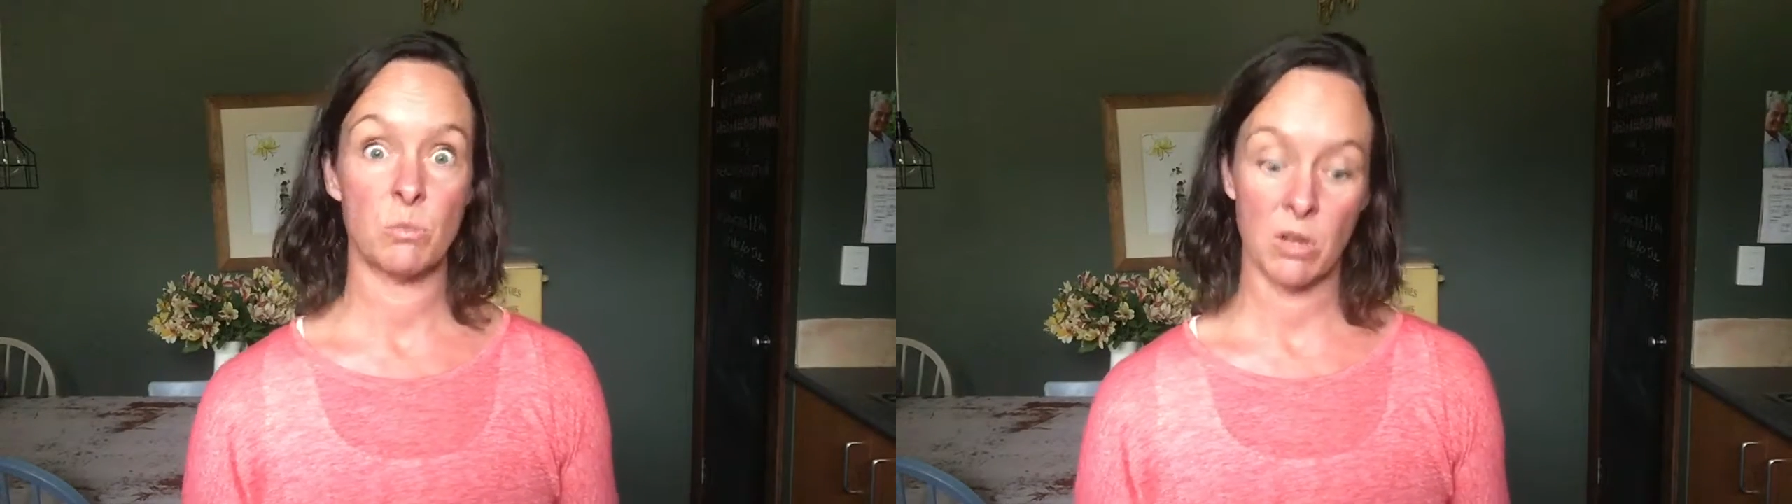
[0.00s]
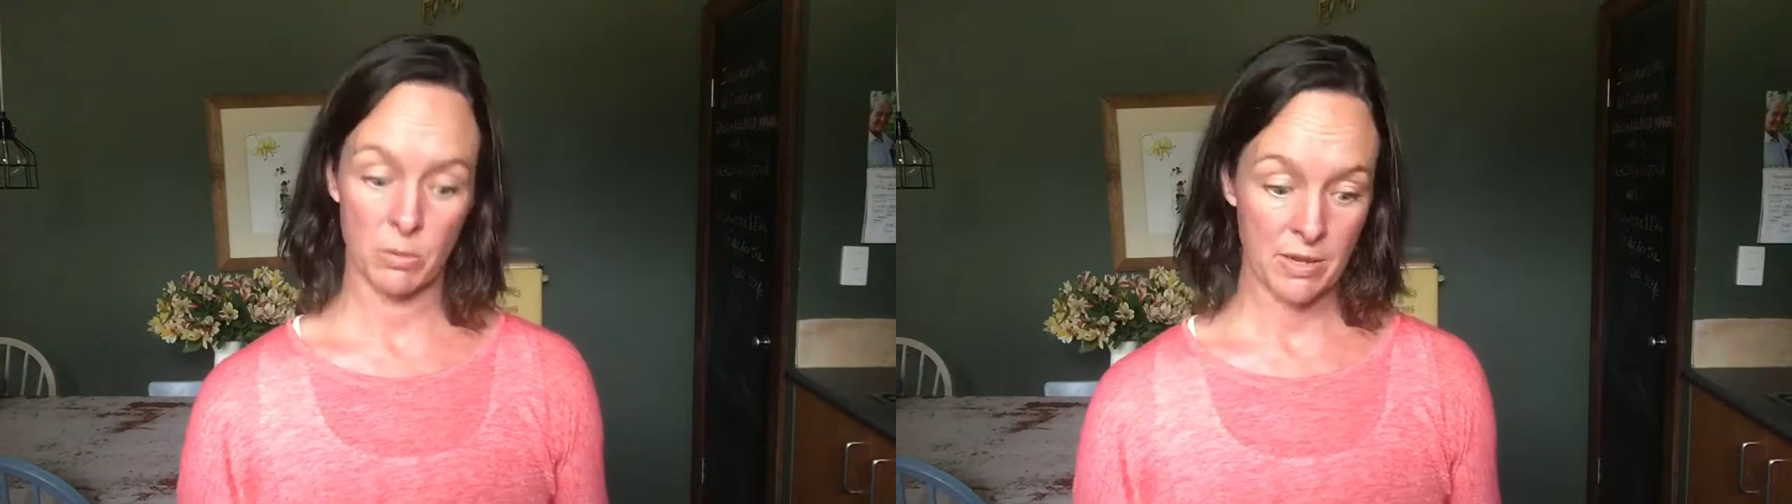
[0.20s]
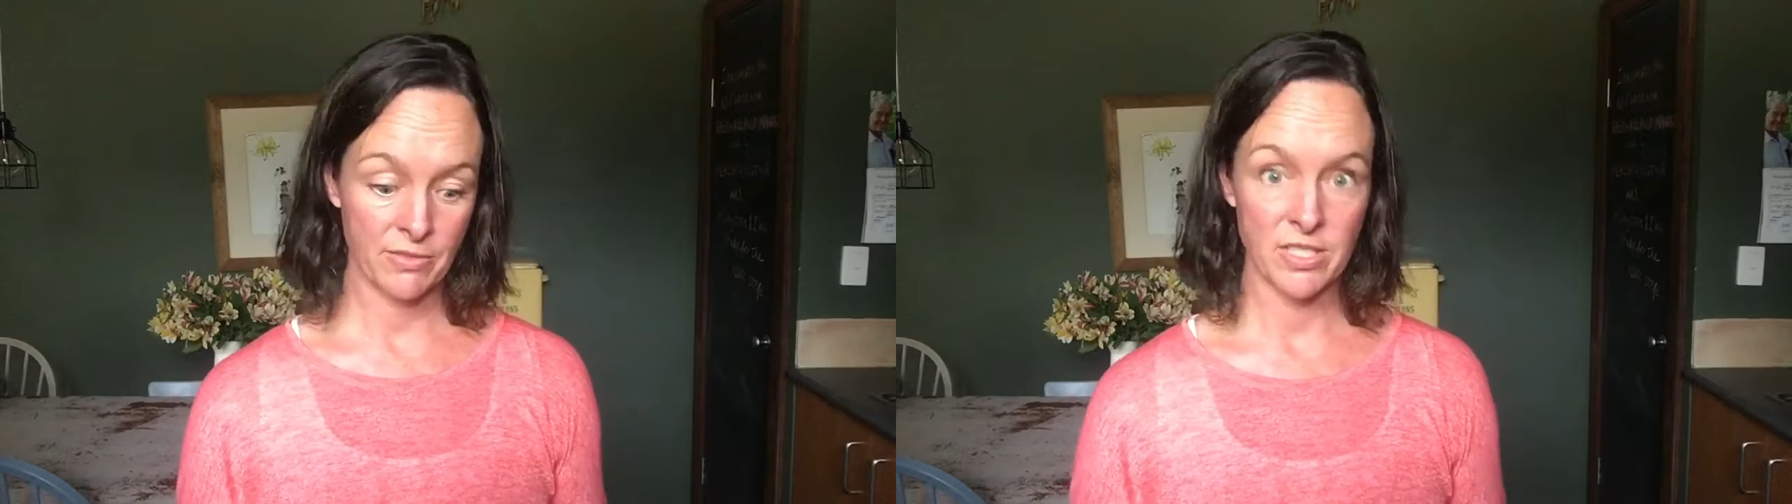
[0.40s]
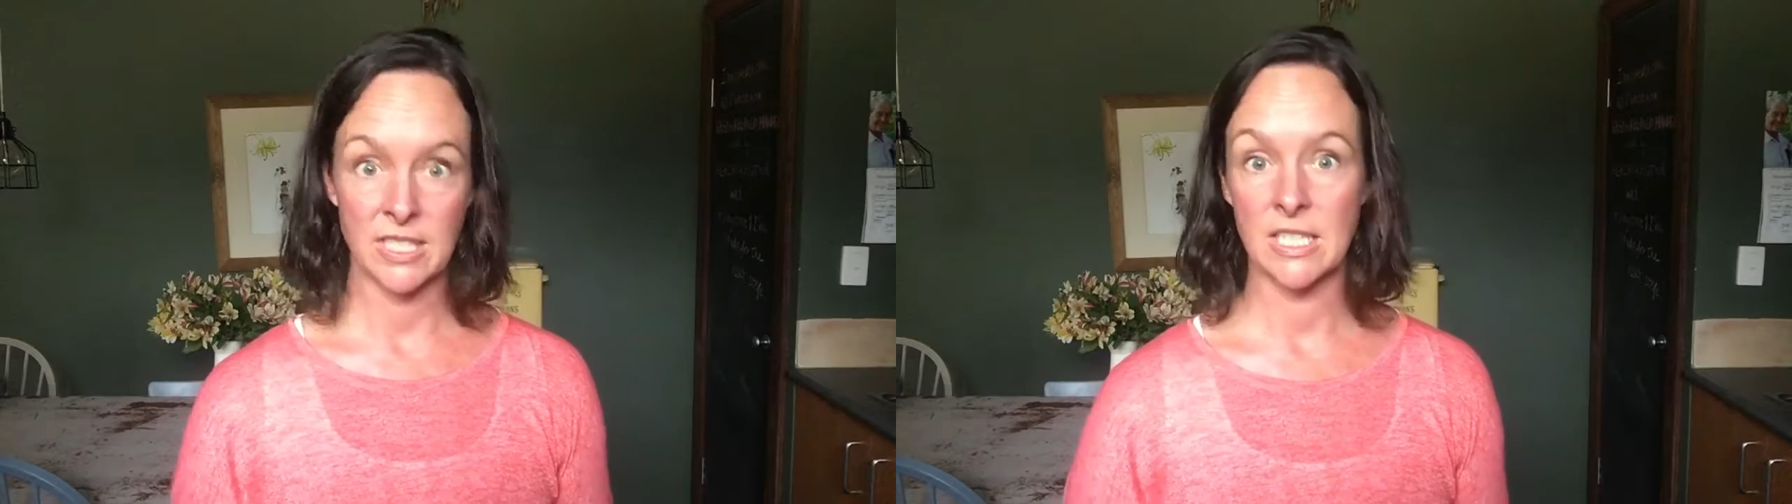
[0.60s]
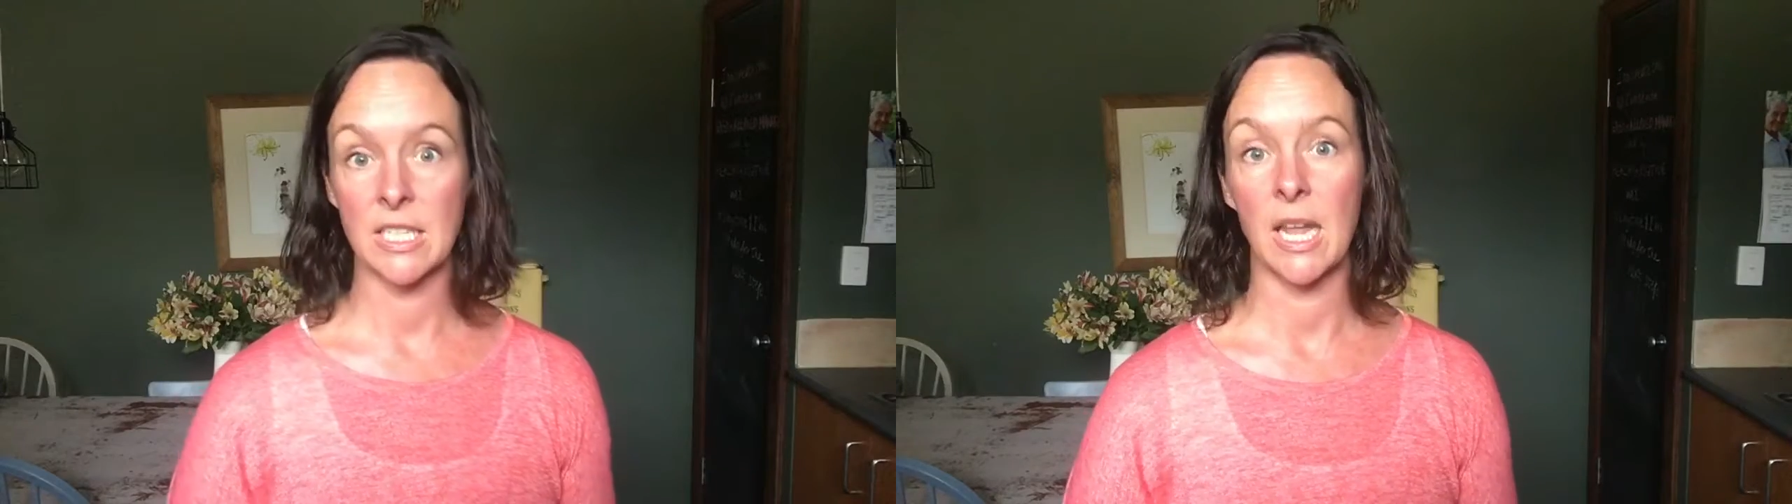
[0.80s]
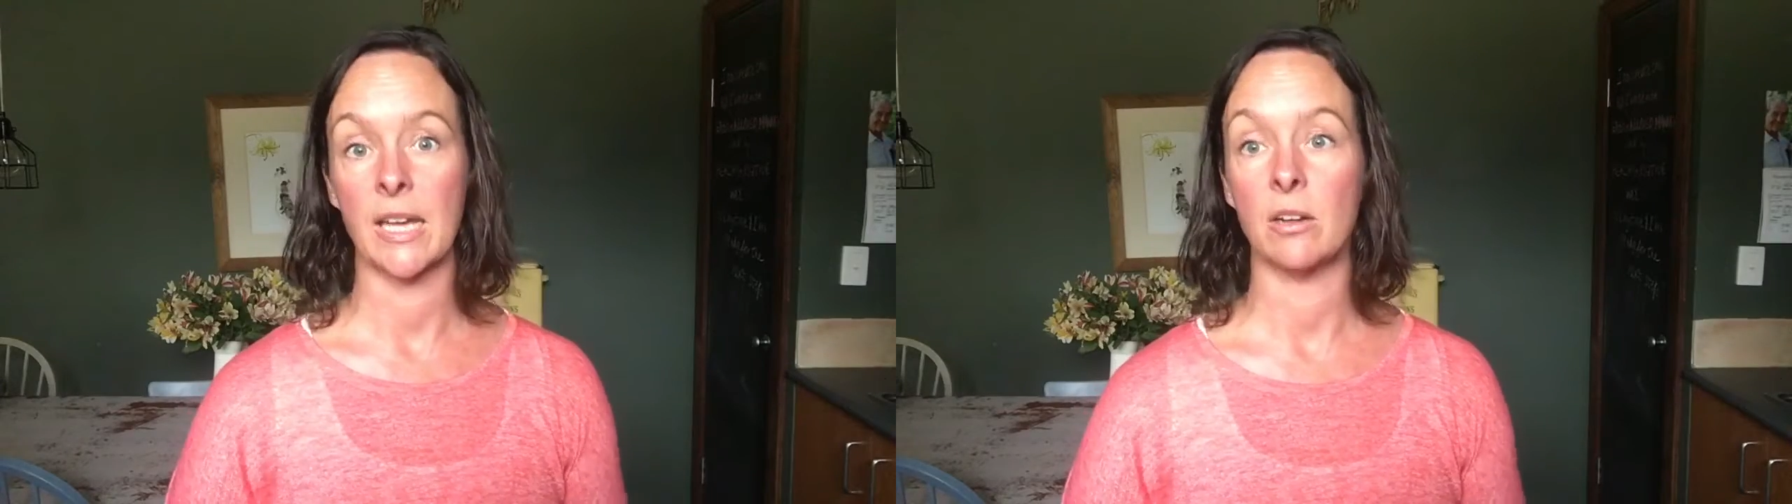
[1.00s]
can we have for dinner tonight,